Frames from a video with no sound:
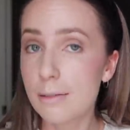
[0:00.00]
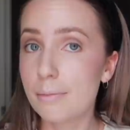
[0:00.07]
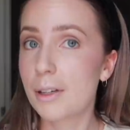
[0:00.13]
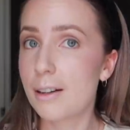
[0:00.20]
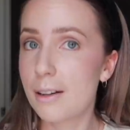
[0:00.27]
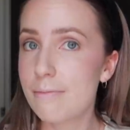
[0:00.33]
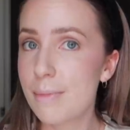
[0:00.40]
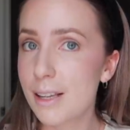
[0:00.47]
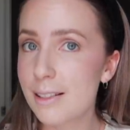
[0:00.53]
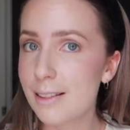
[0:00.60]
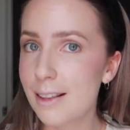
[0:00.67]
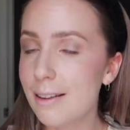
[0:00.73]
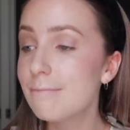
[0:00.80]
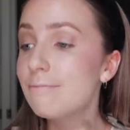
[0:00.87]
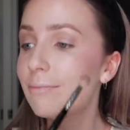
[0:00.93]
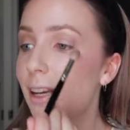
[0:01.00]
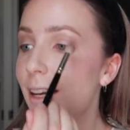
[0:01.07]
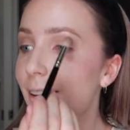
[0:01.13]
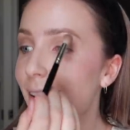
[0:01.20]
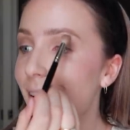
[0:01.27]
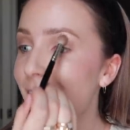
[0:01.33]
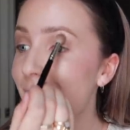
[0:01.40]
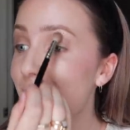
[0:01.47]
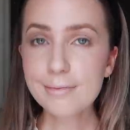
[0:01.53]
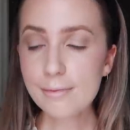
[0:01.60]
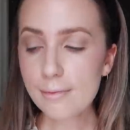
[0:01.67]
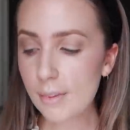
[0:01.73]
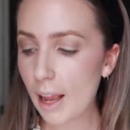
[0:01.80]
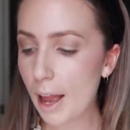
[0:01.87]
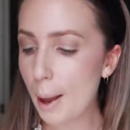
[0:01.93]
I'm going to miss them.
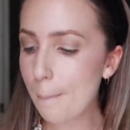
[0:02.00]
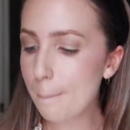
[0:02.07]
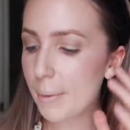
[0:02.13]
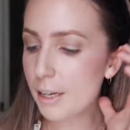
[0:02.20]
Um,